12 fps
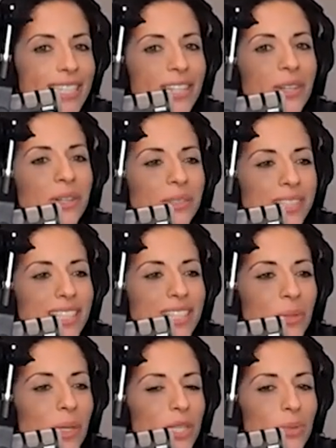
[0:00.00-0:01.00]
single
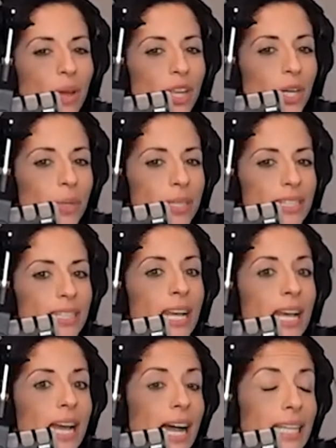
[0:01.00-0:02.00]
resource, whether it was
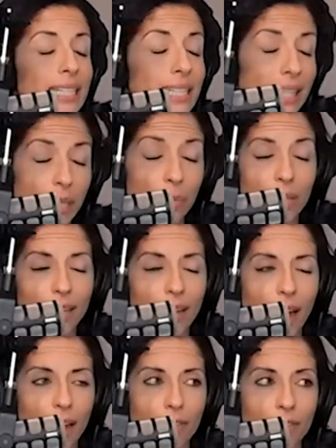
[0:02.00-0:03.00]
a sleeping guide